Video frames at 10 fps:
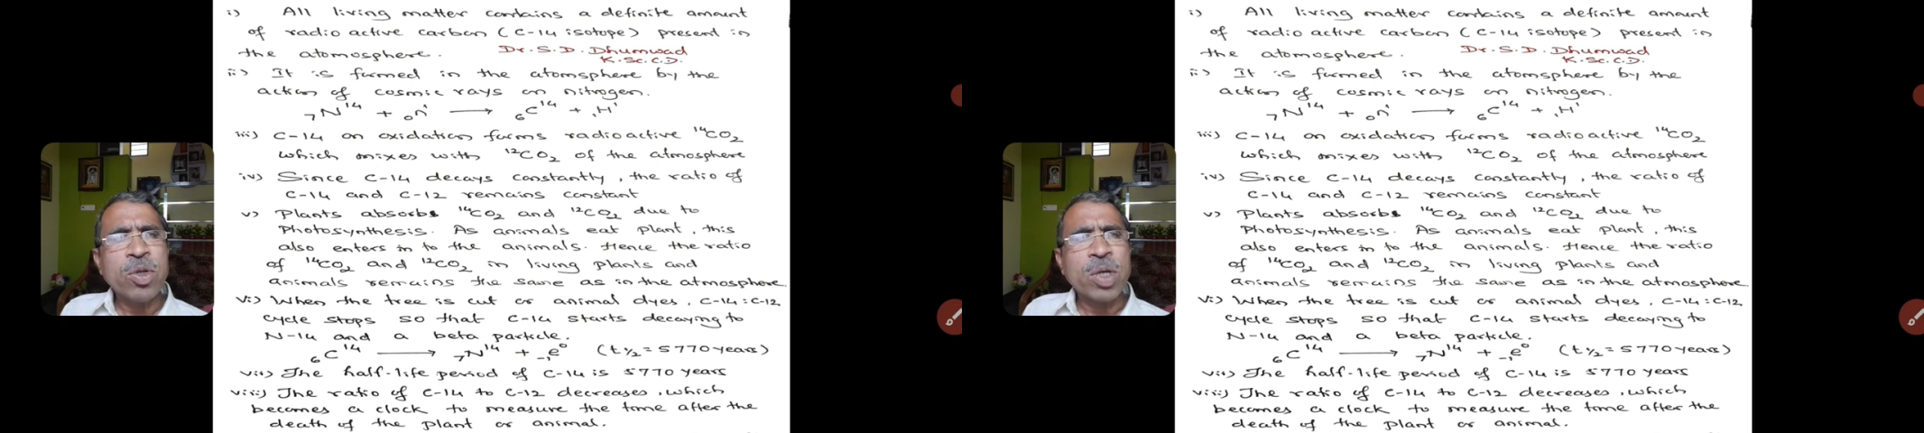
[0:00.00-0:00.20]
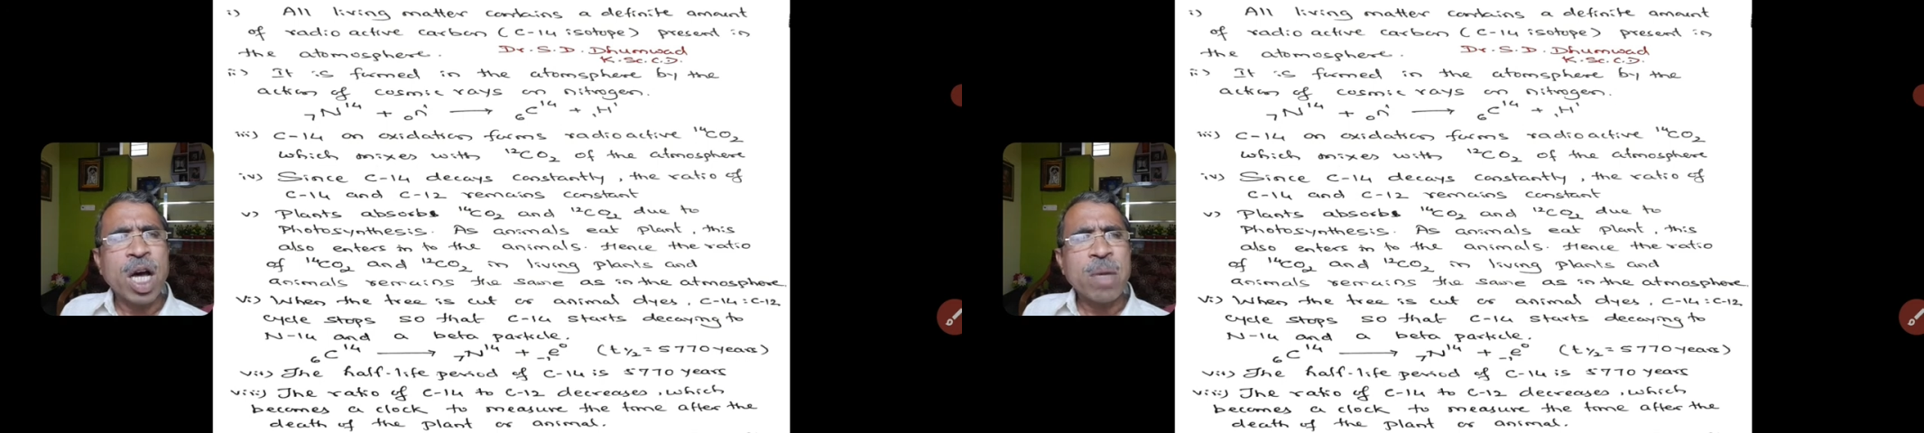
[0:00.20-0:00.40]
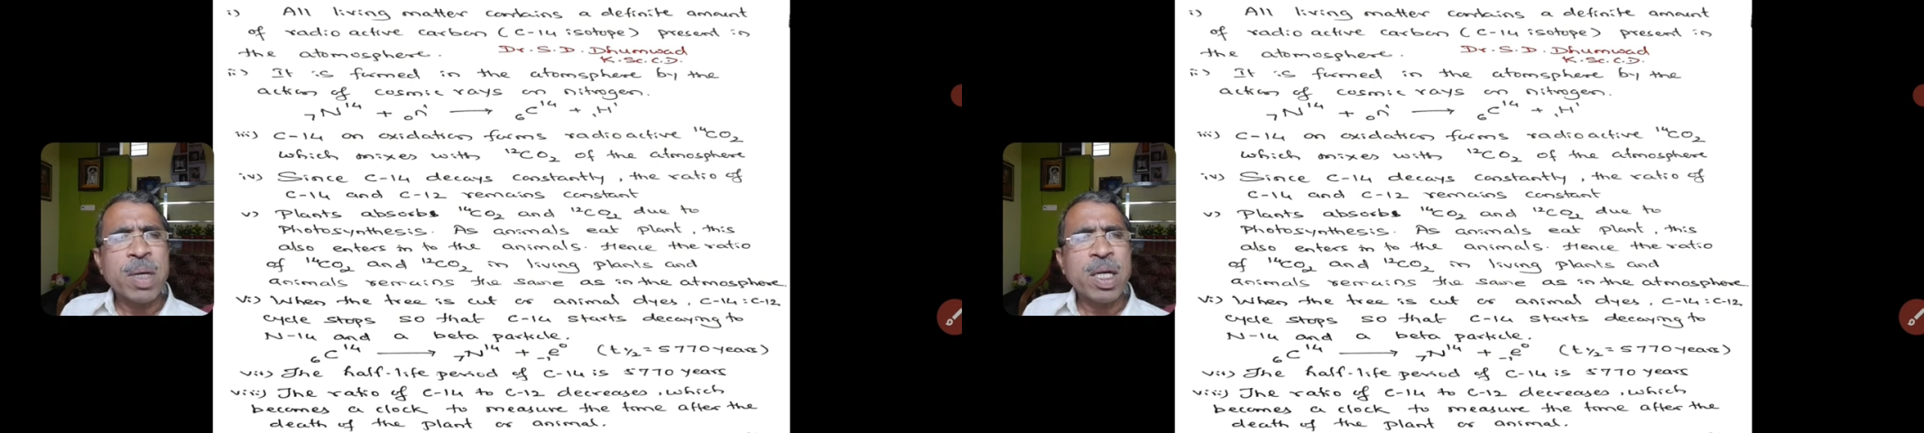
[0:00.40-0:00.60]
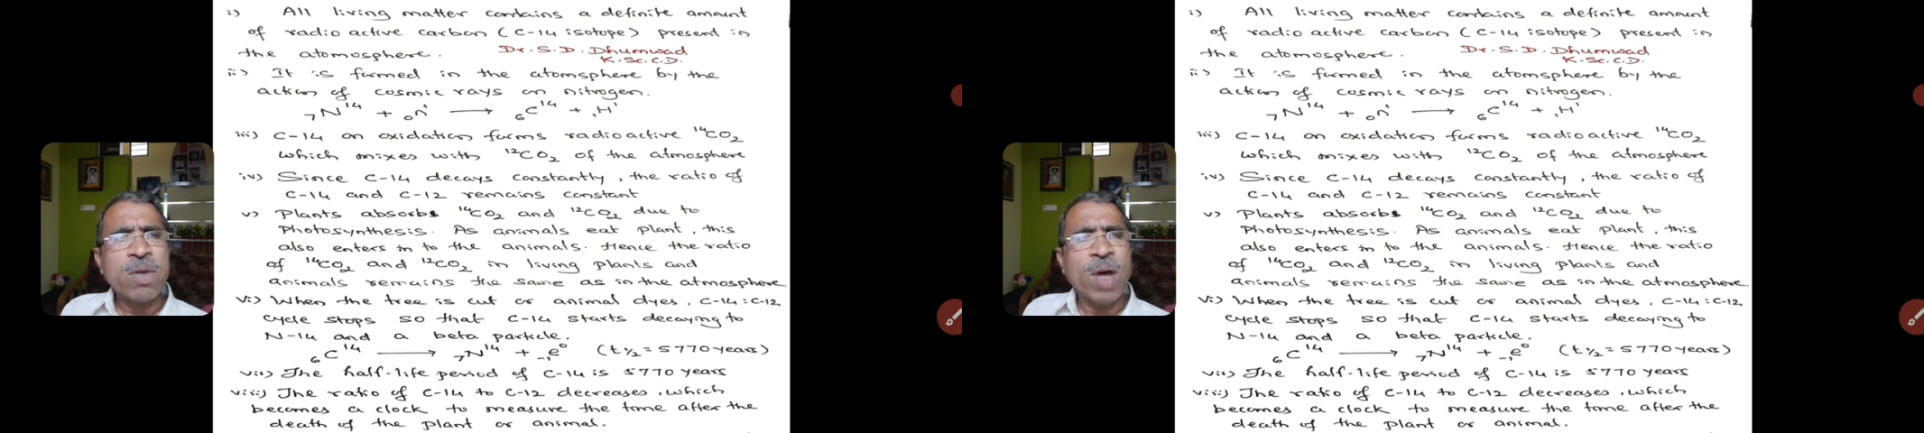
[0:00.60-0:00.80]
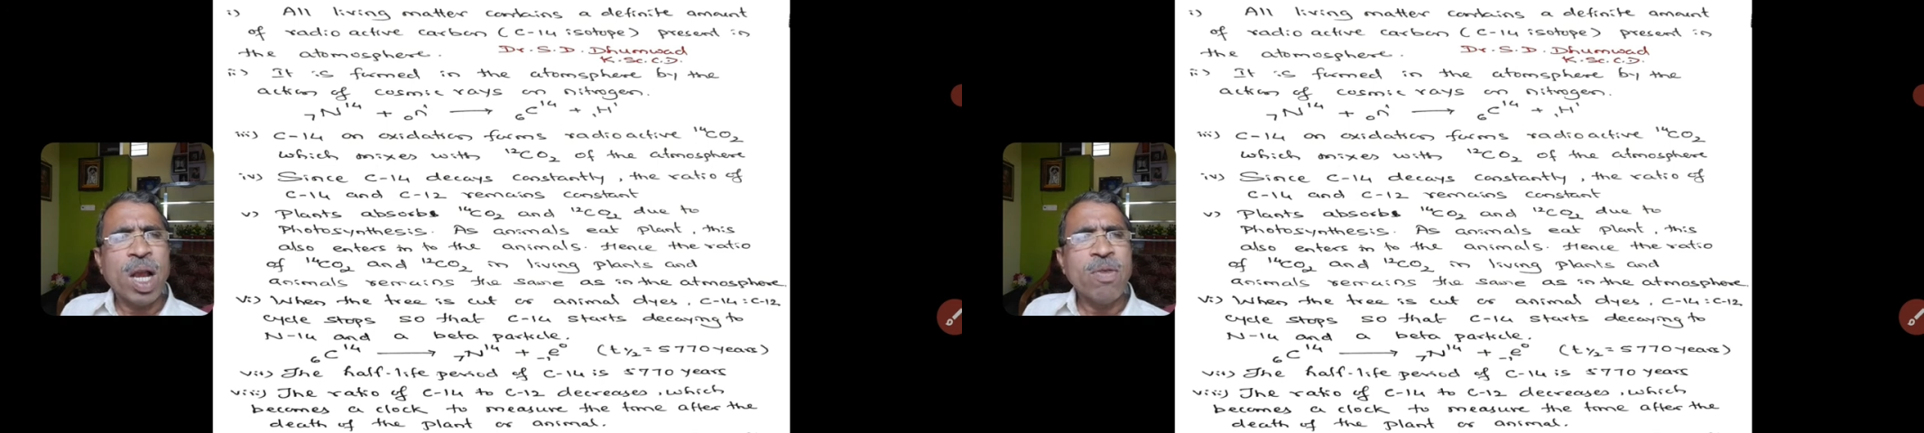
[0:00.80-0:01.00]
to carbon
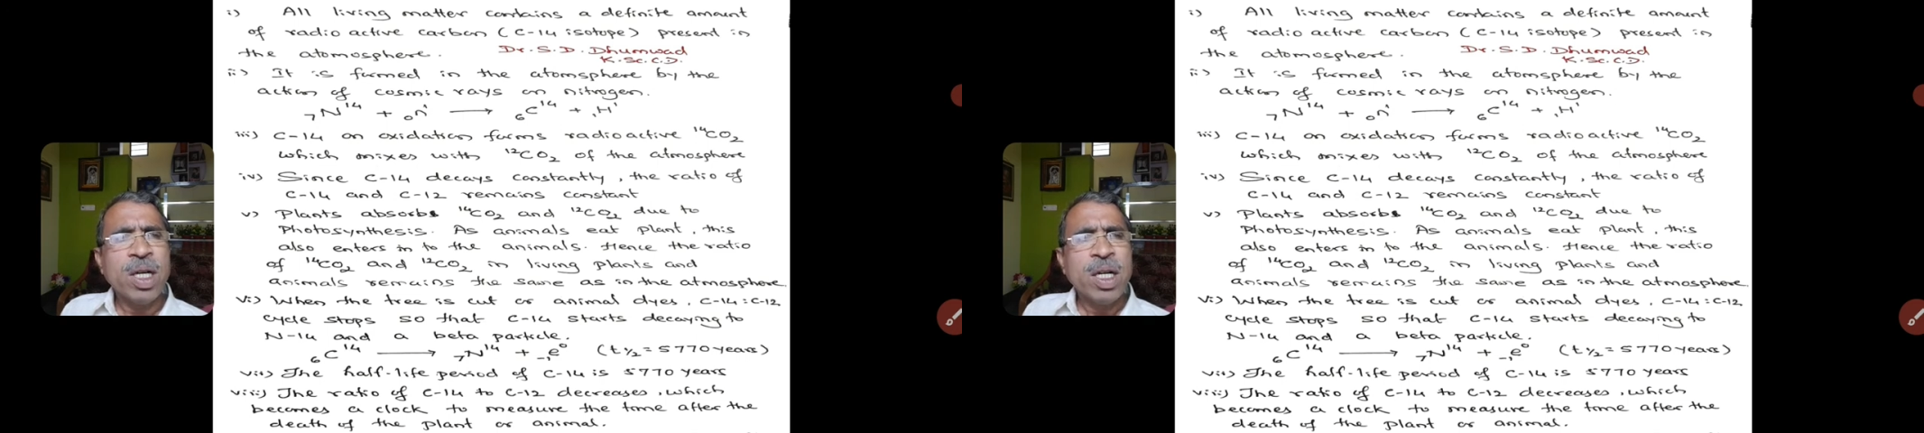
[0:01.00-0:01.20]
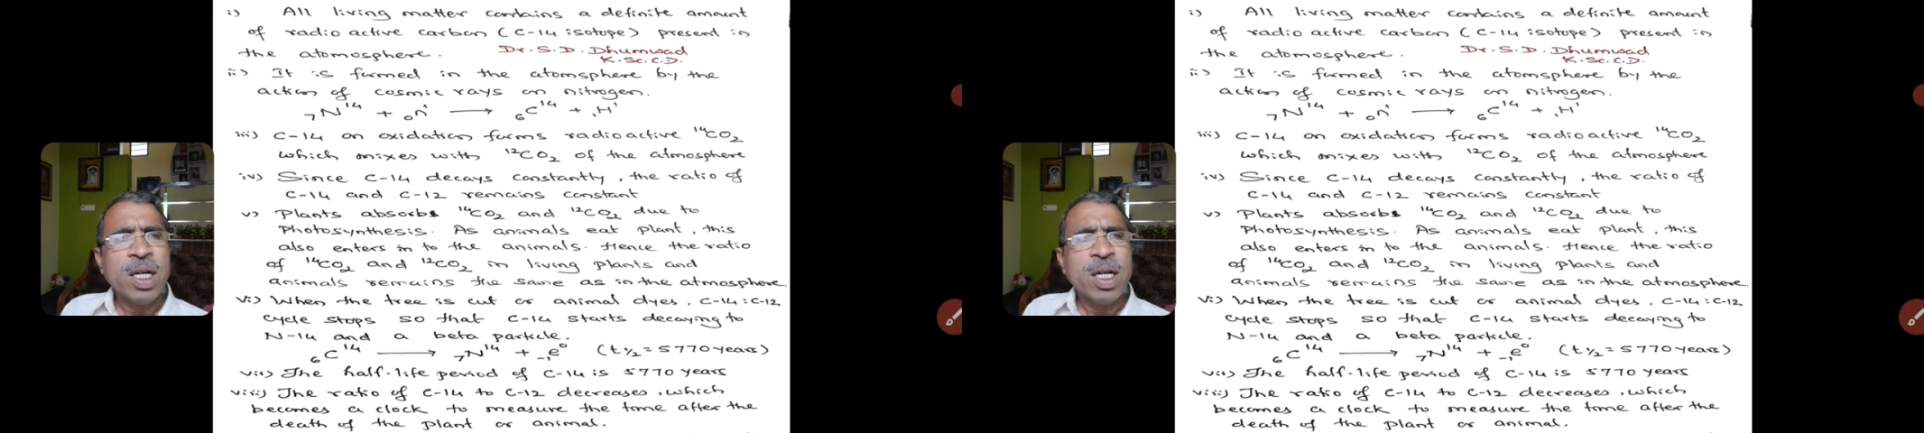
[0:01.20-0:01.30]
12